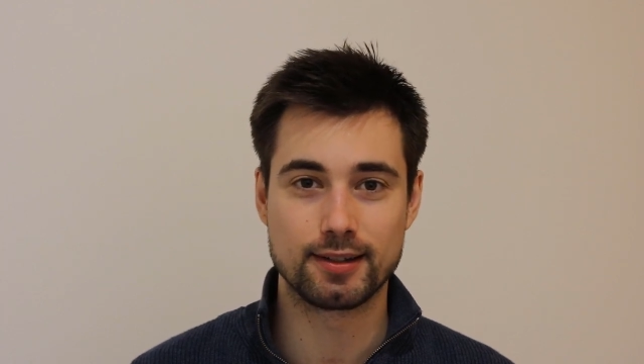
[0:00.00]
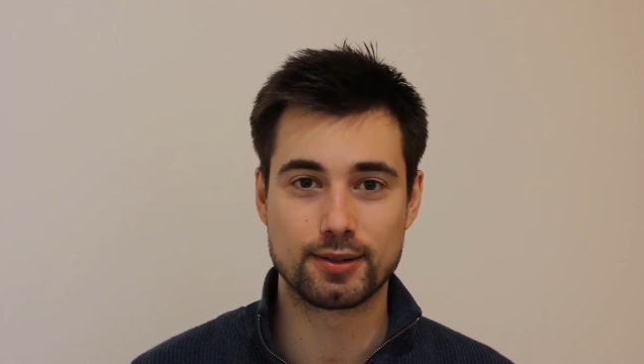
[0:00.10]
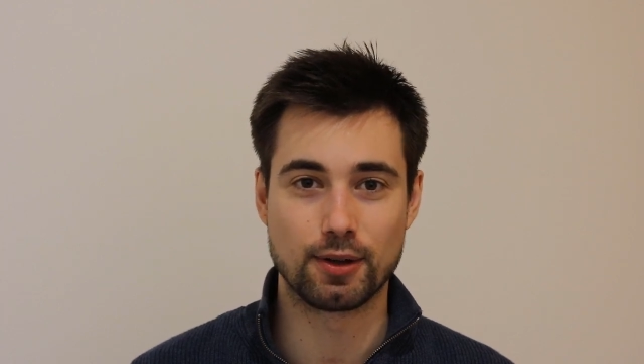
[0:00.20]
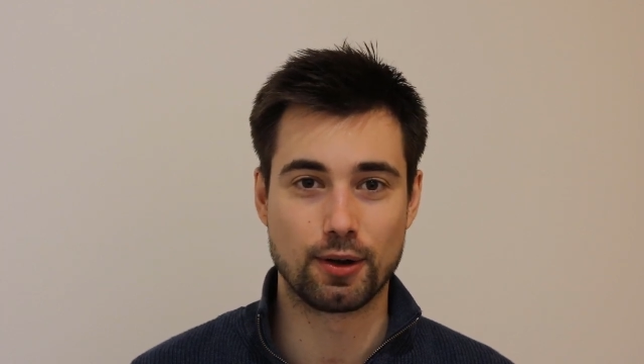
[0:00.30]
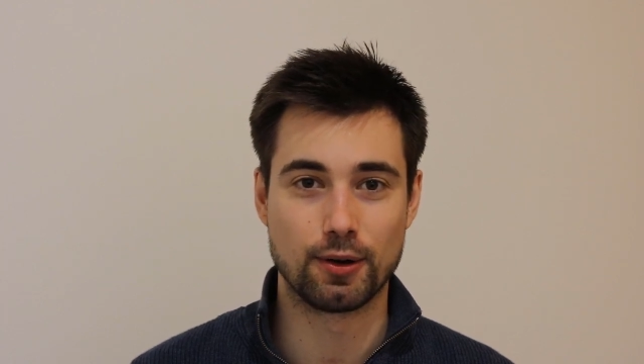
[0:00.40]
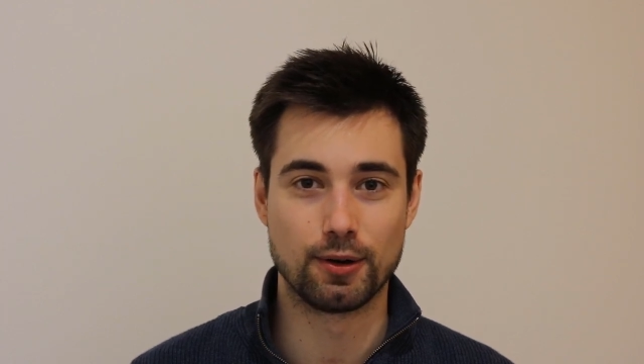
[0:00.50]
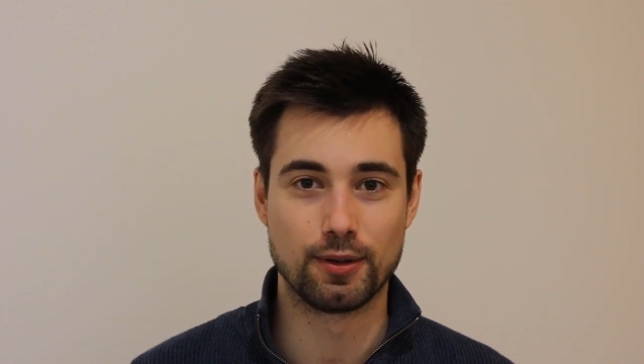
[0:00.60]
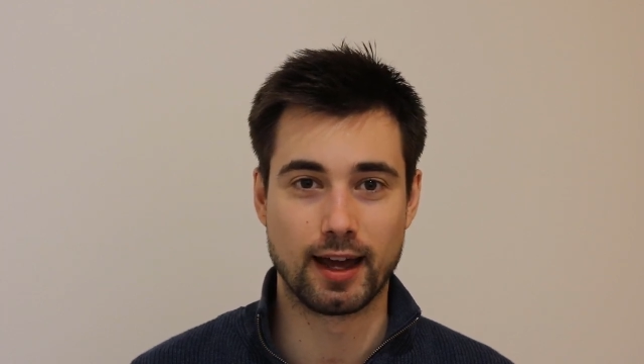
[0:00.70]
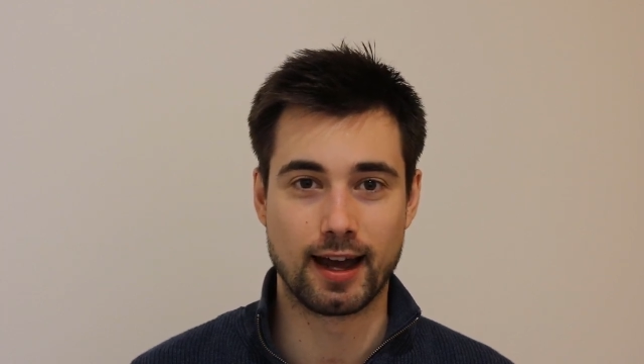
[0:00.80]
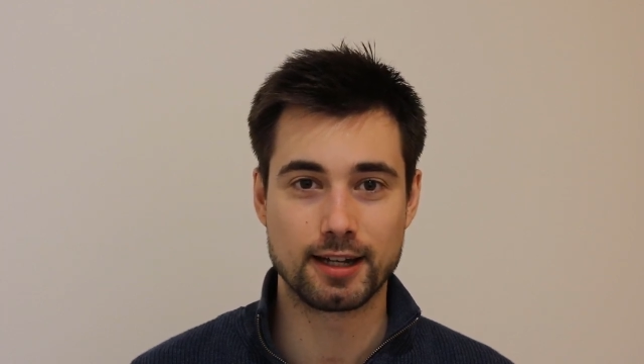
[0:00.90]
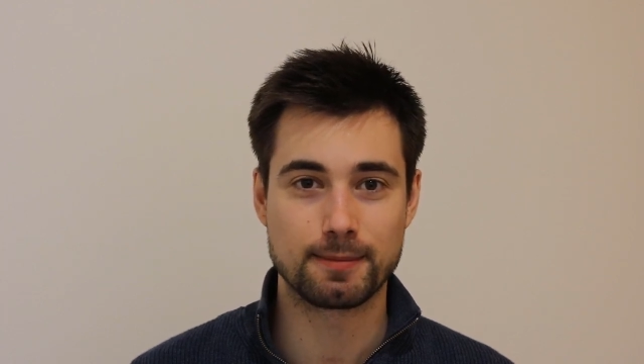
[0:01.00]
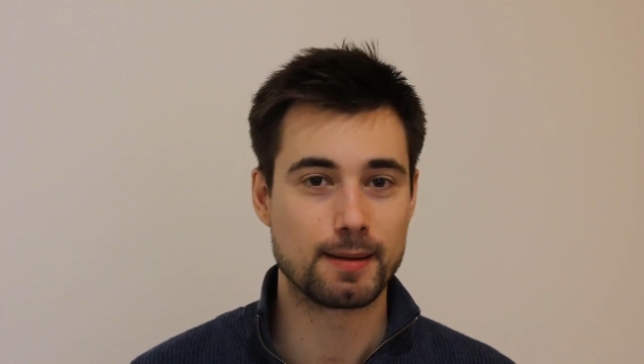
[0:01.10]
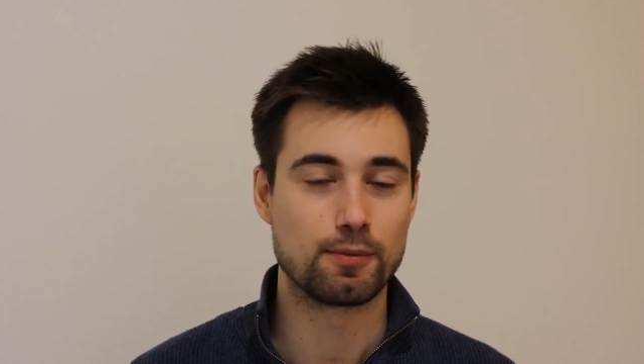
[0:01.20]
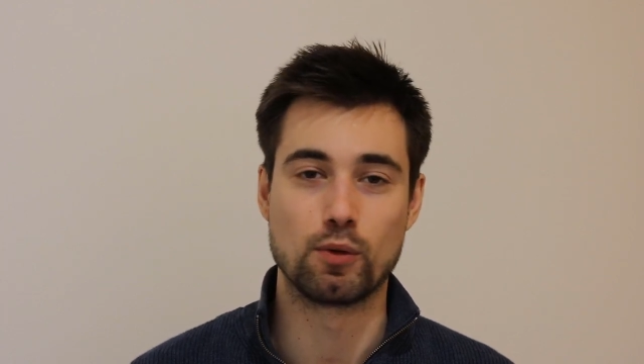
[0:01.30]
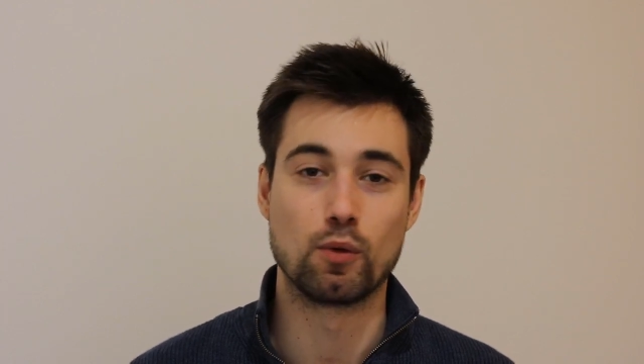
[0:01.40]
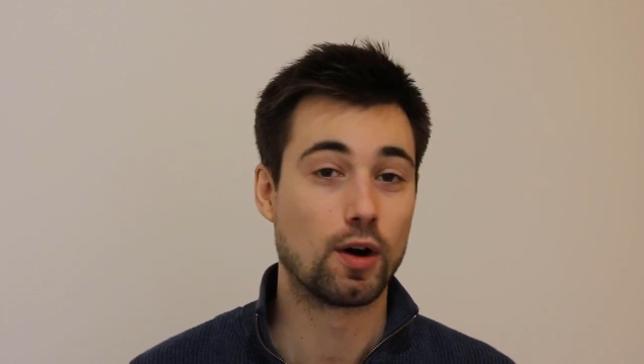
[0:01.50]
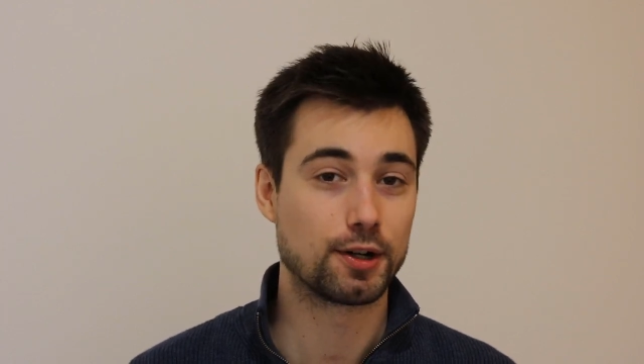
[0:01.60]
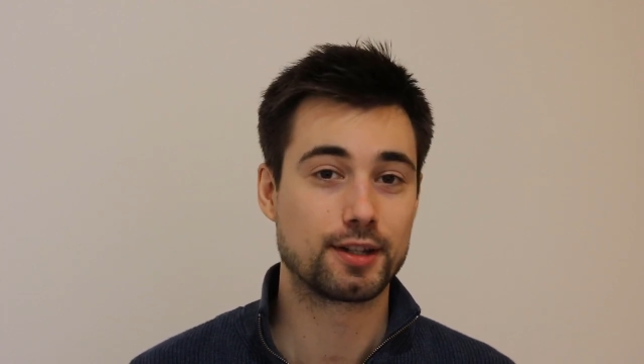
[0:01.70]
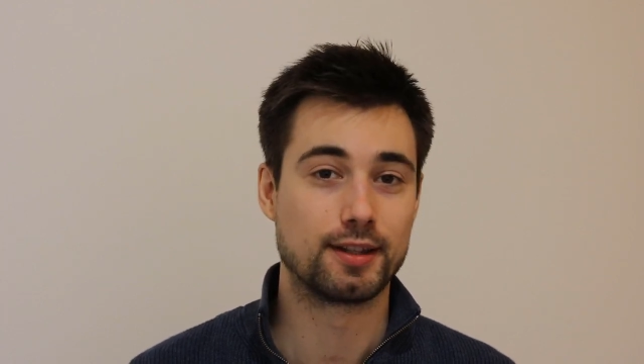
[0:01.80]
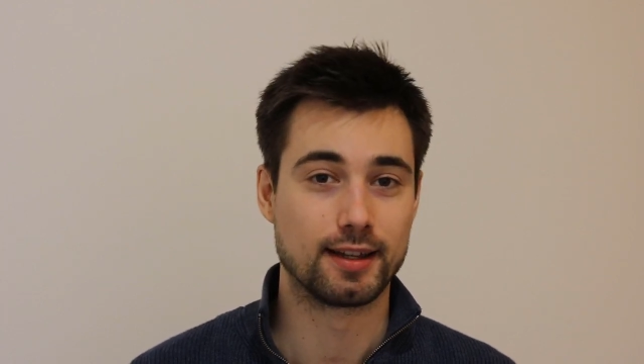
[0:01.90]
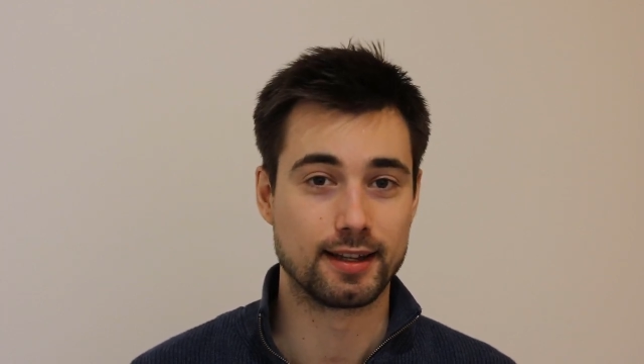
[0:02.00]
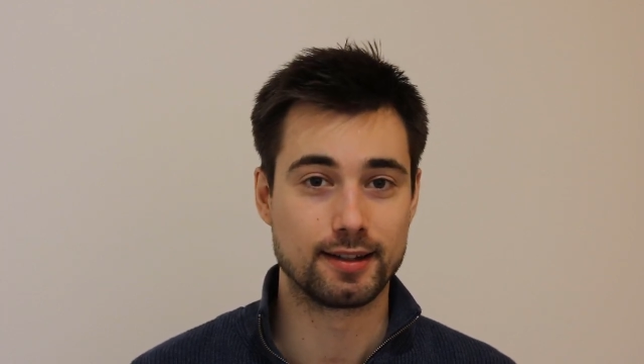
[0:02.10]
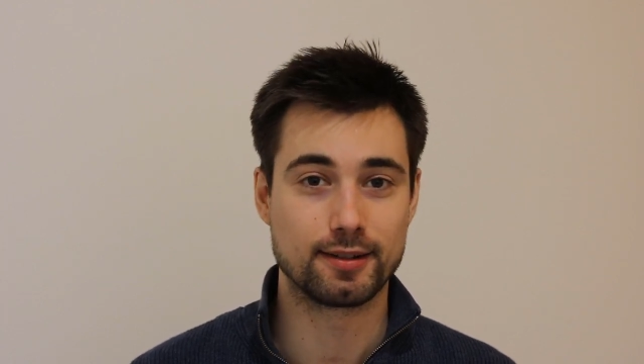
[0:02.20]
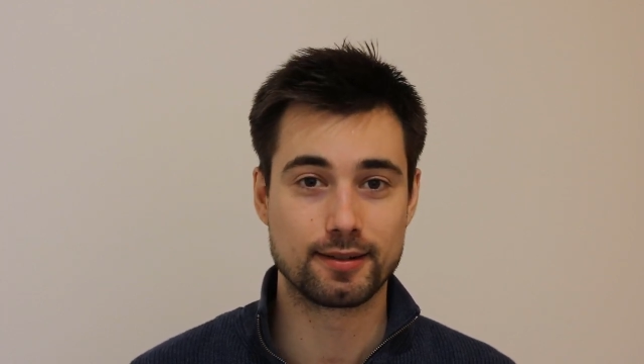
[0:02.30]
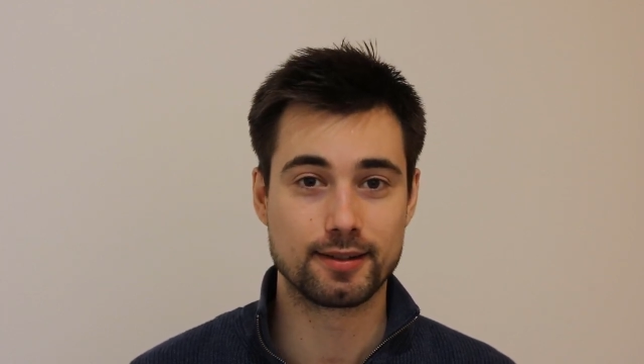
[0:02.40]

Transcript: so that people will watch the